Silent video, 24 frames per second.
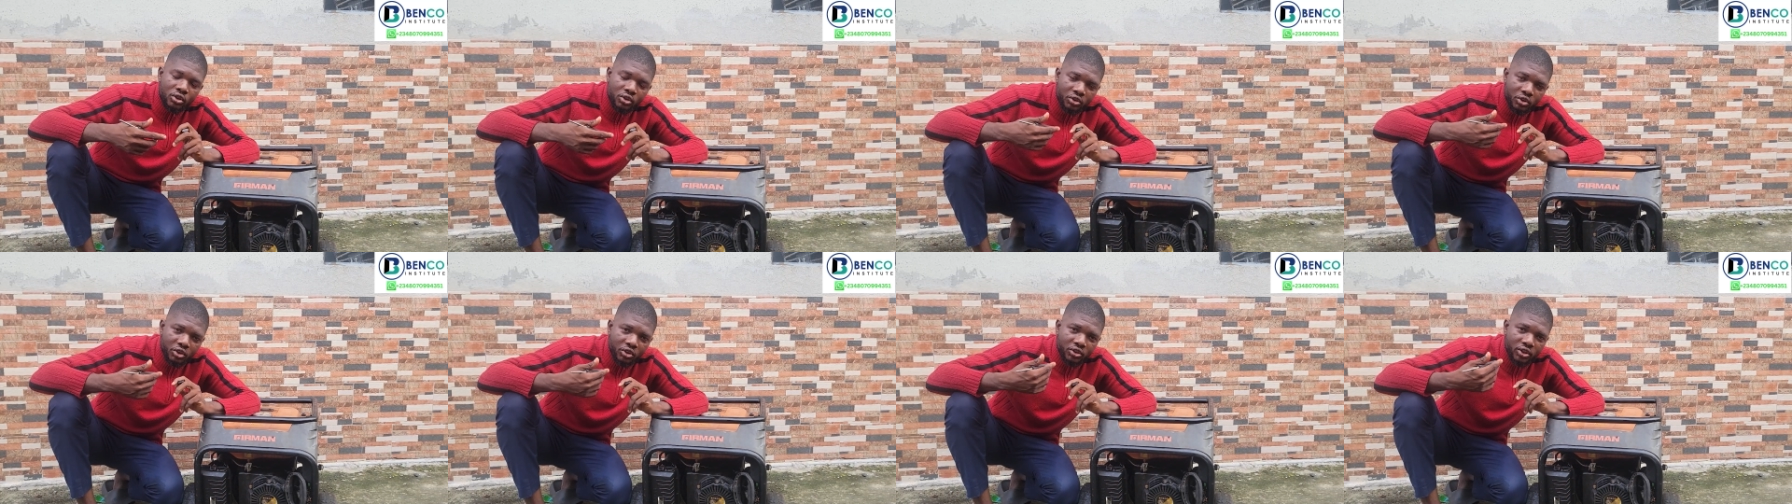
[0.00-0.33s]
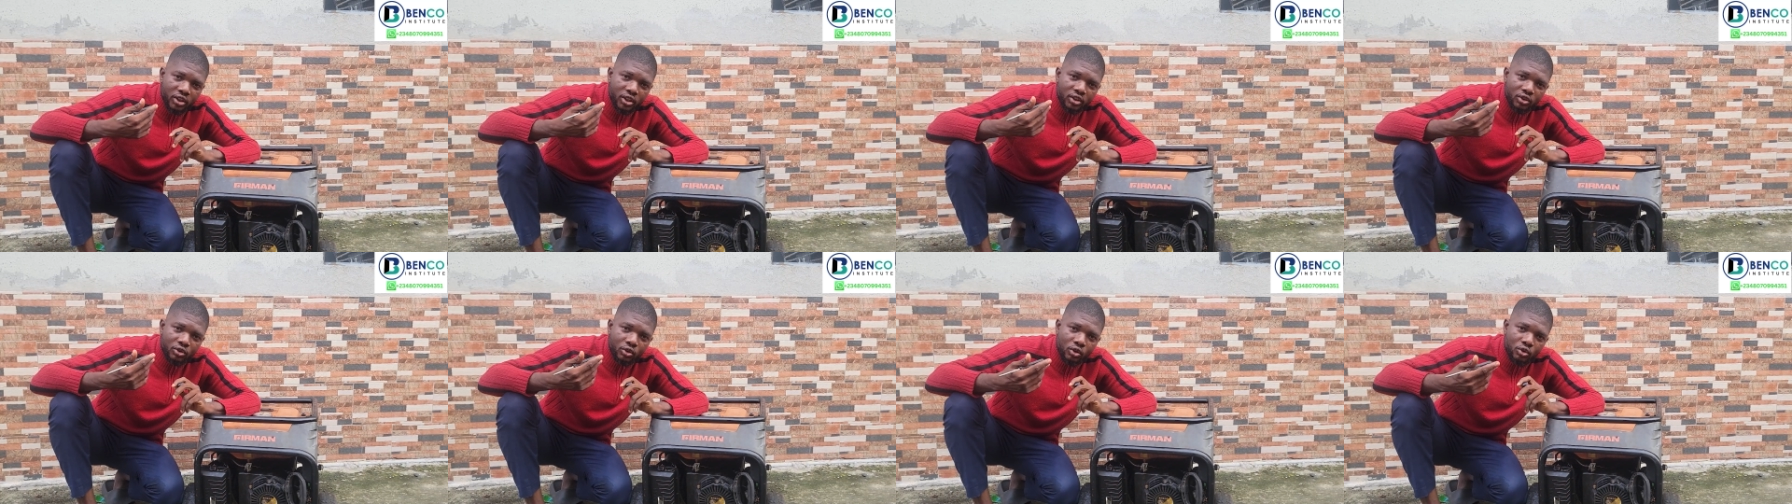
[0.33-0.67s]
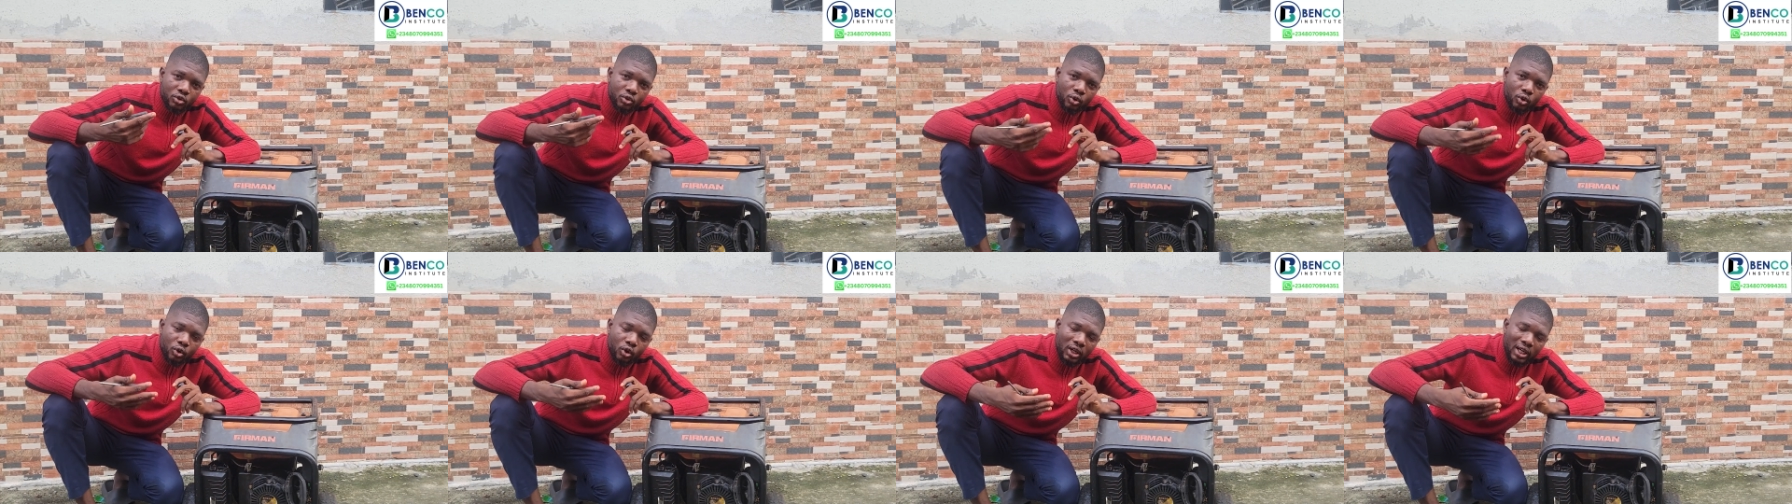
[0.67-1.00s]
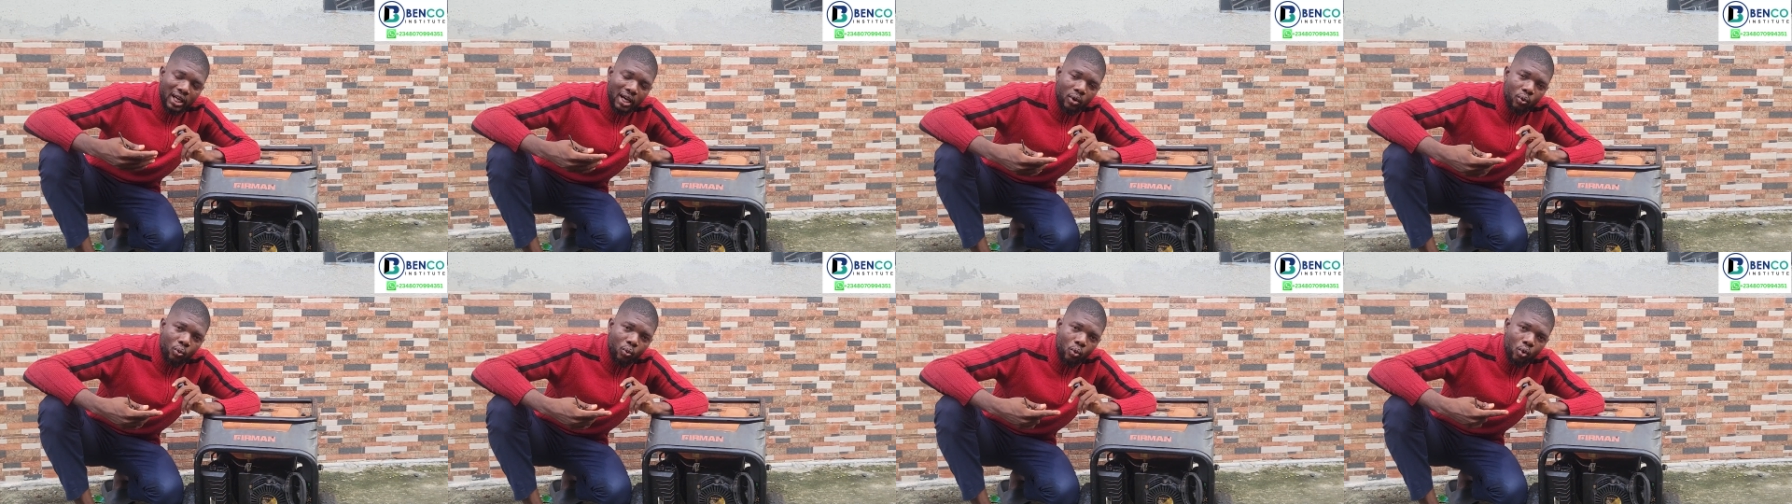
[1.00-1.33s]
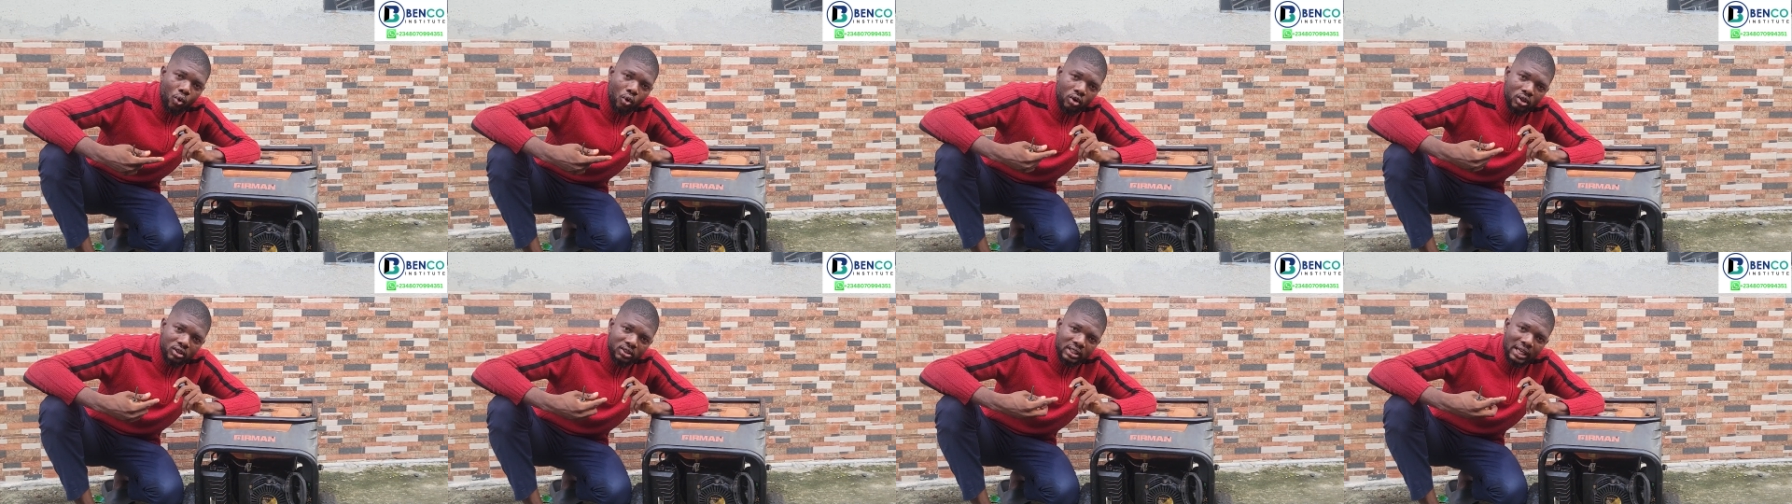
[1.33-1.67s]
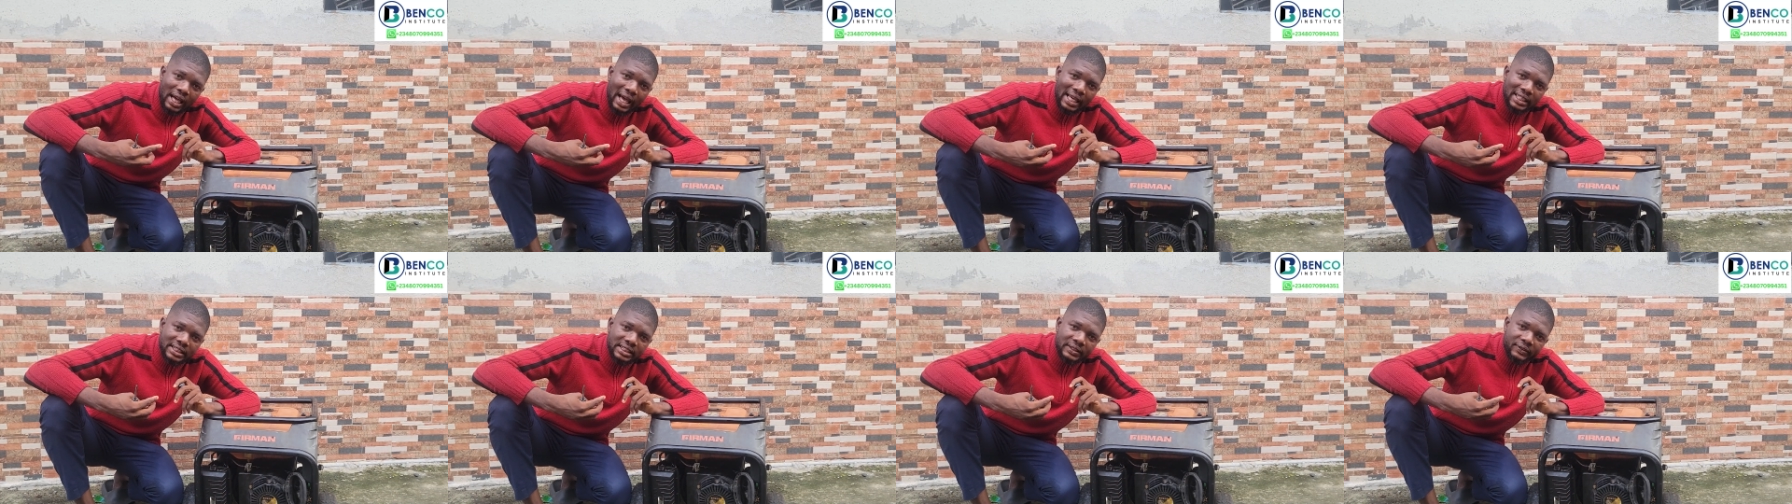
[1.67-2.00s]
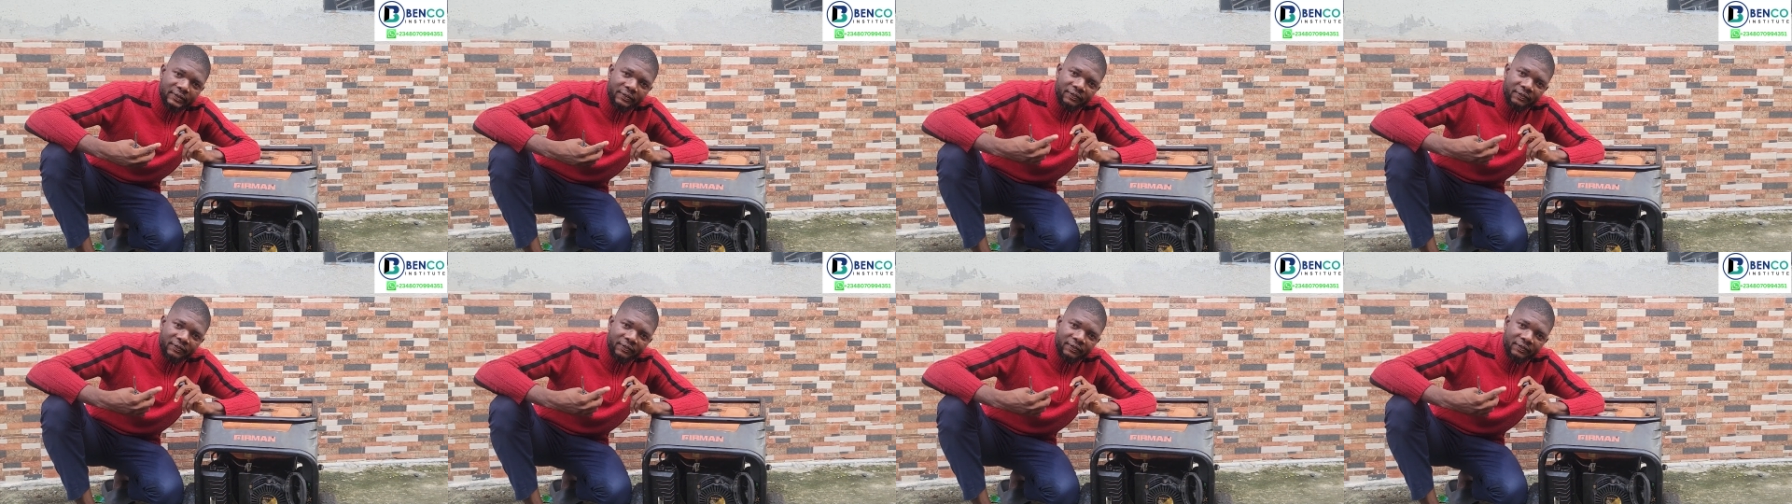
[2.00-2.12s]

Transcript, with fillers: your generator no longer works as